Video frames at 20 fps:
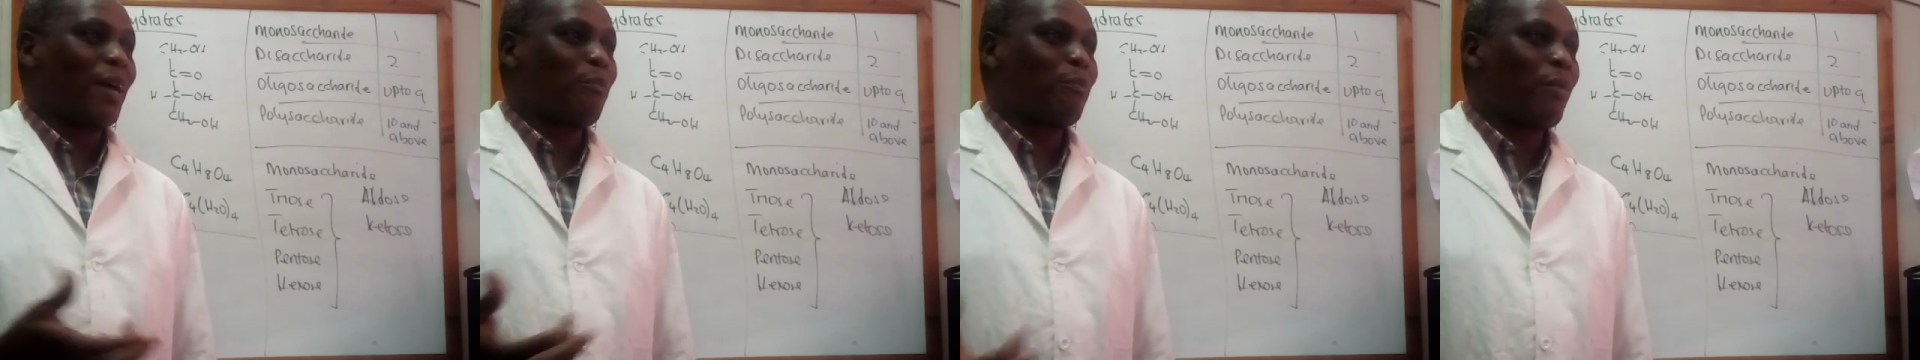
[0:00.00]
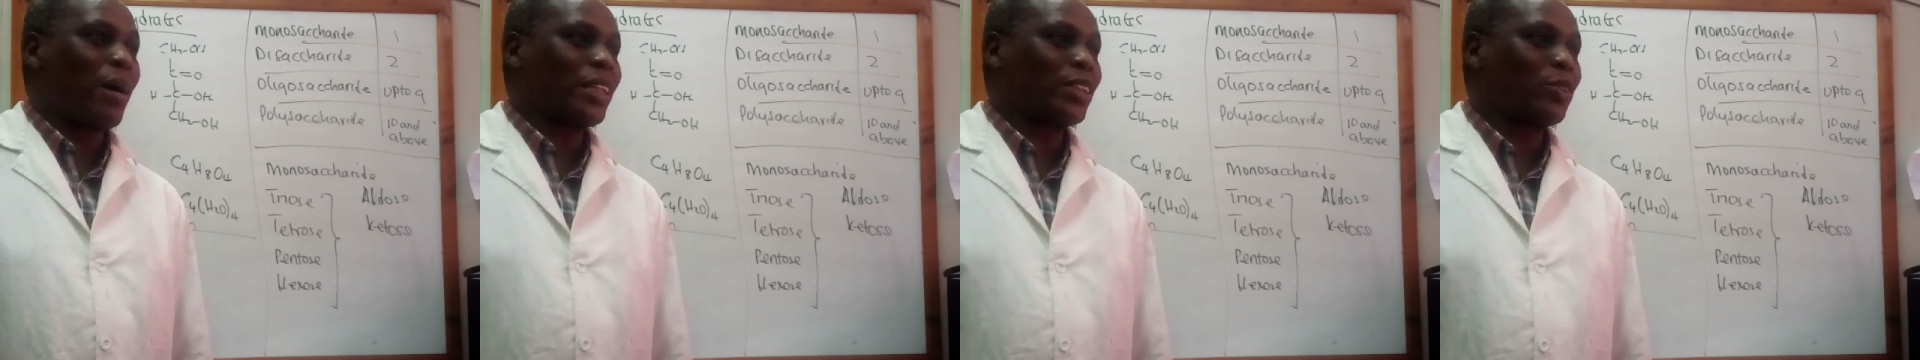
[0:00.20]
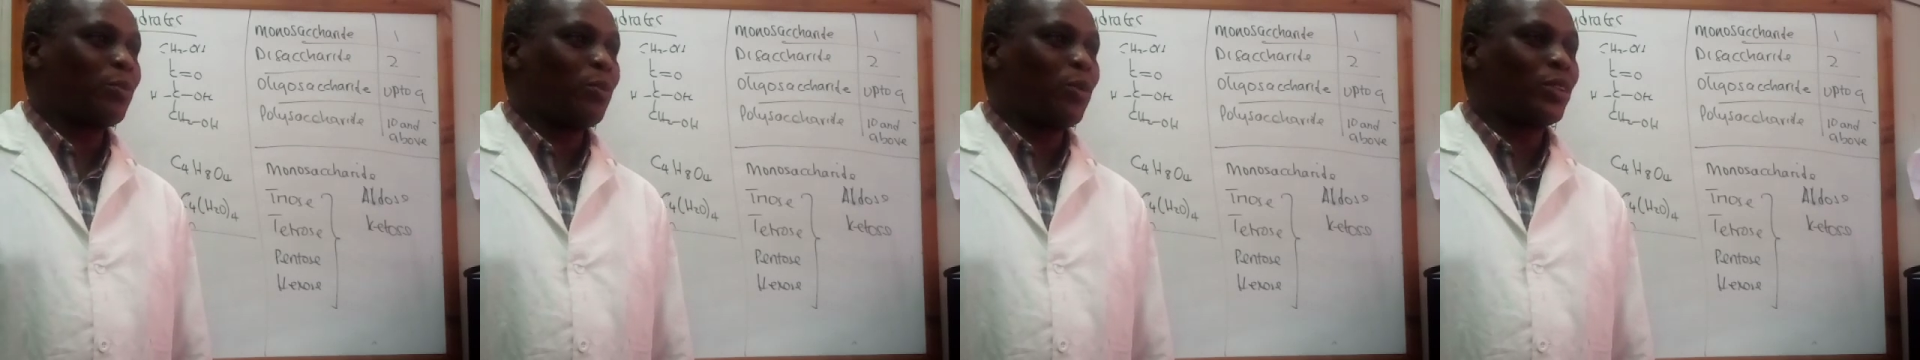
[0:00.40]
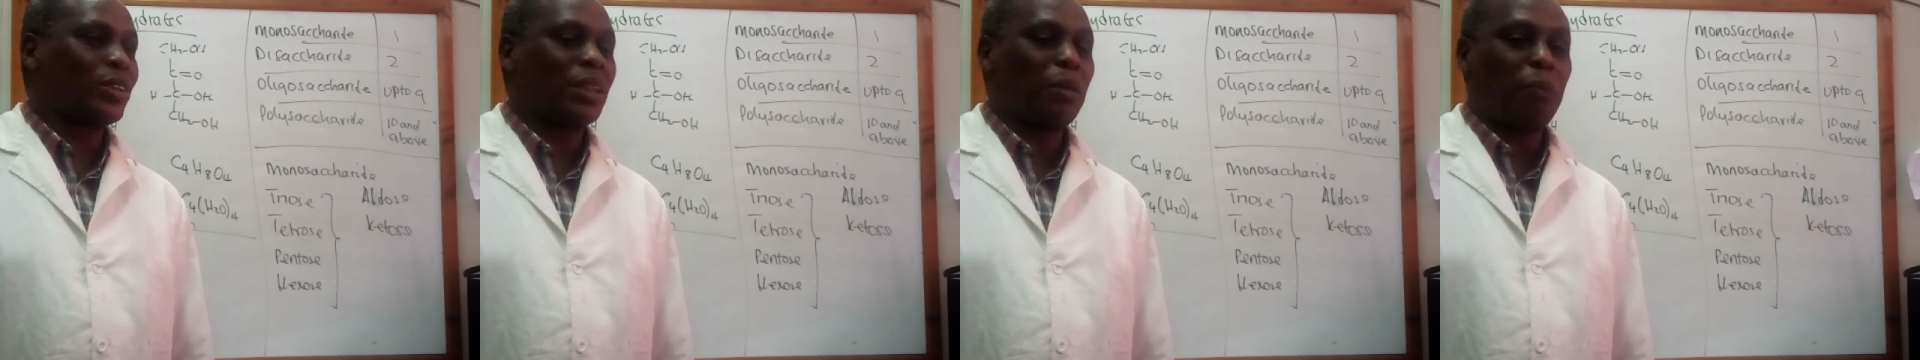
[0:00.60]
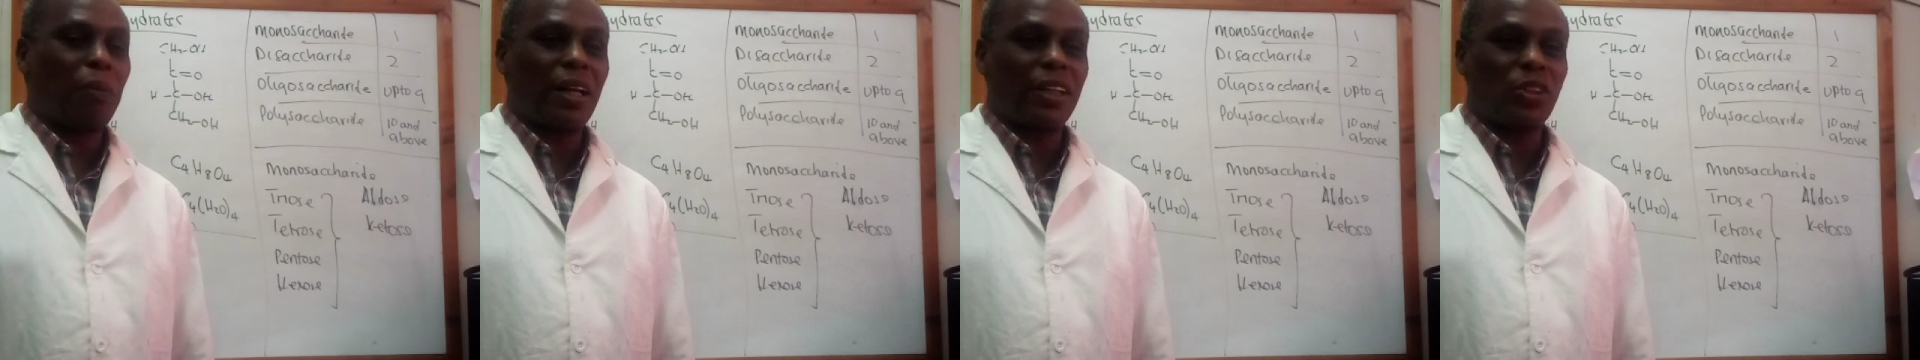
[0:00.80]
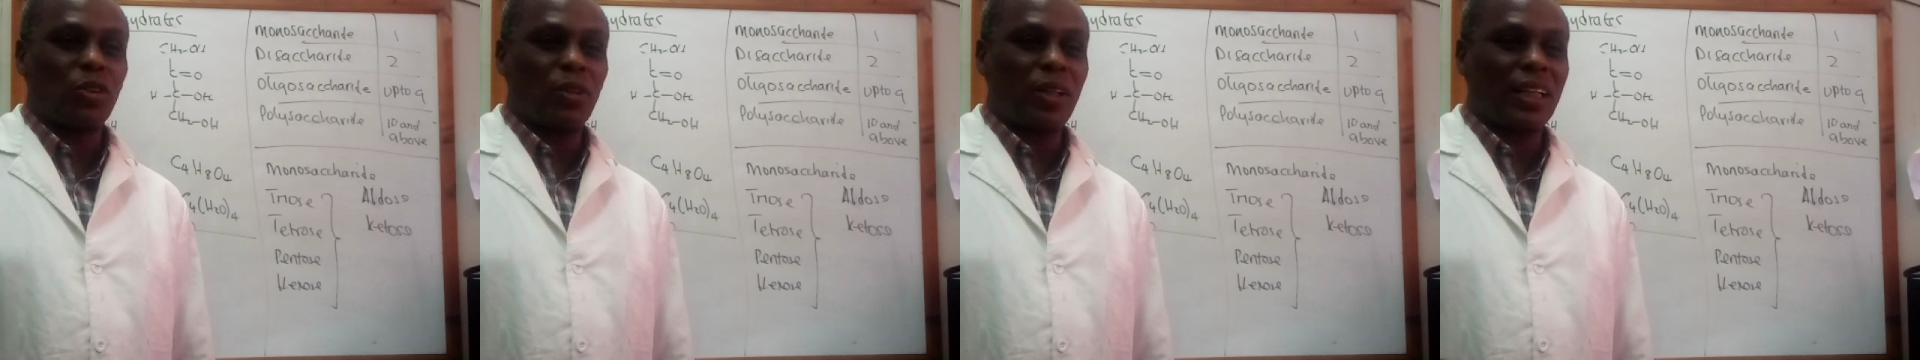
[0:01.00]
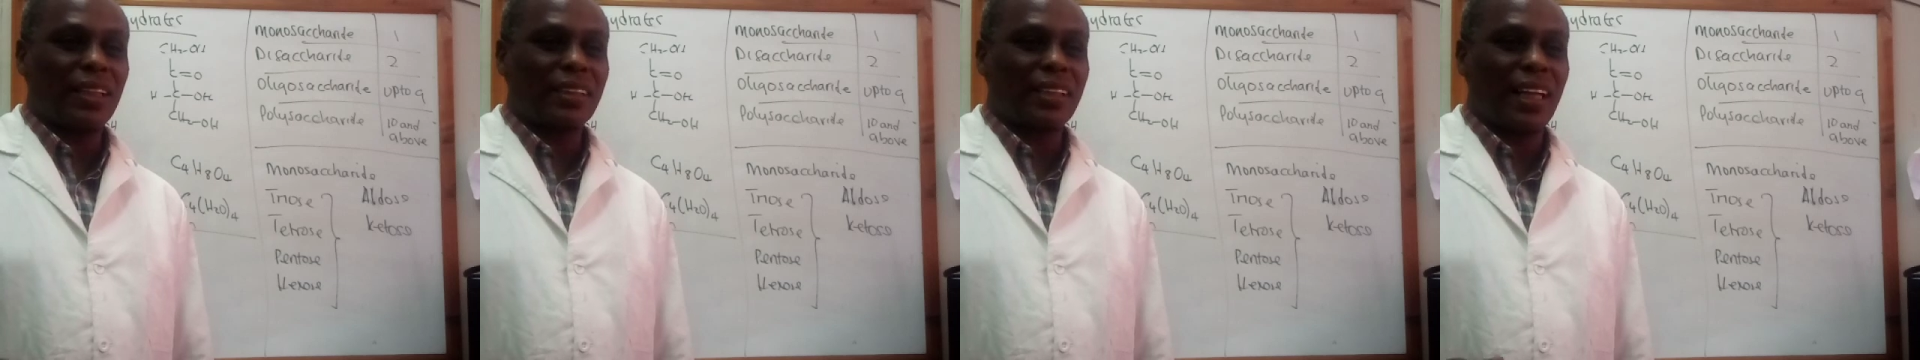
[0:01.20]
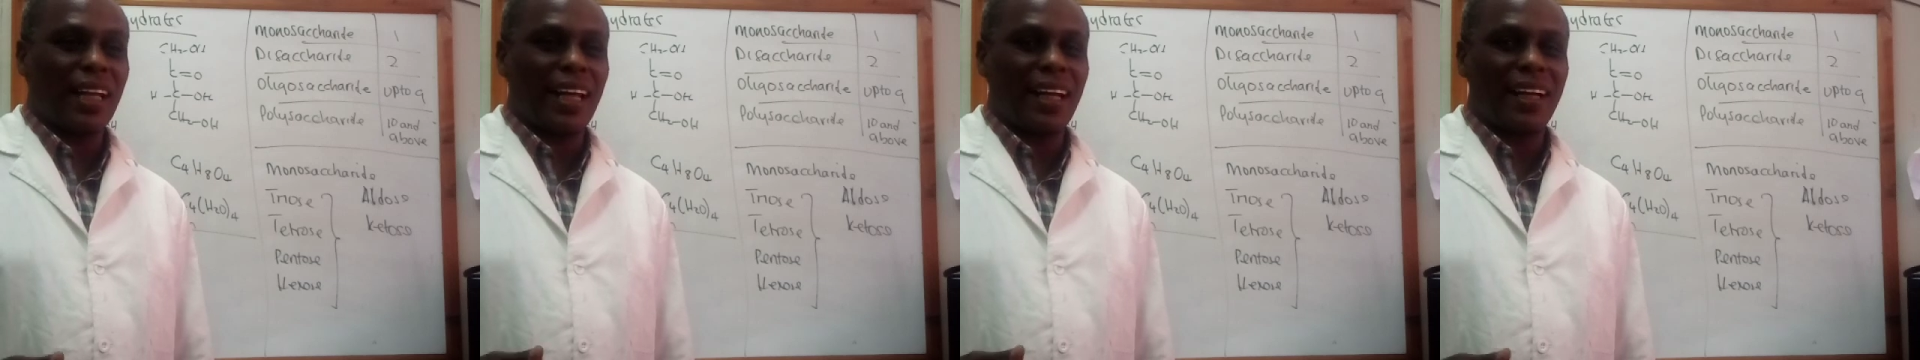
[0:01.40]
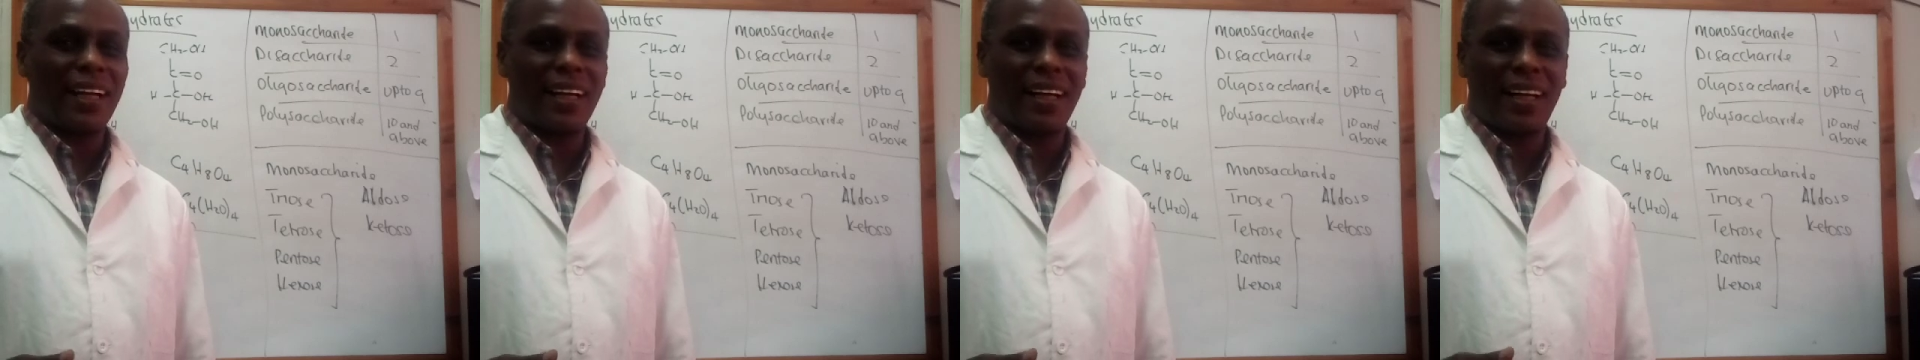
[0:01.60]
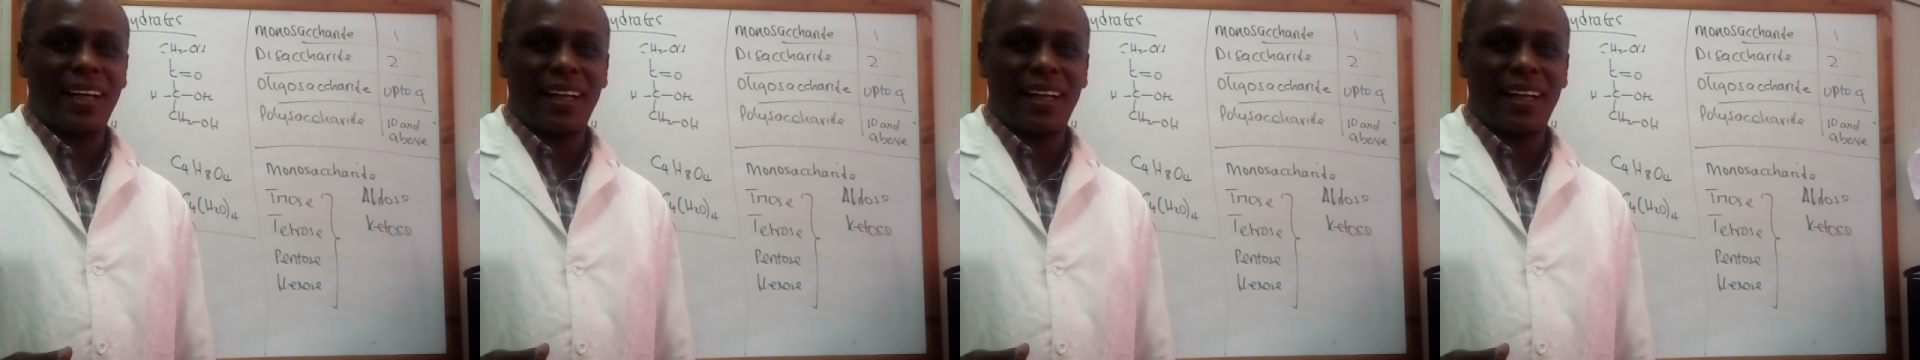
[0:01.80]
much more simpler sugars like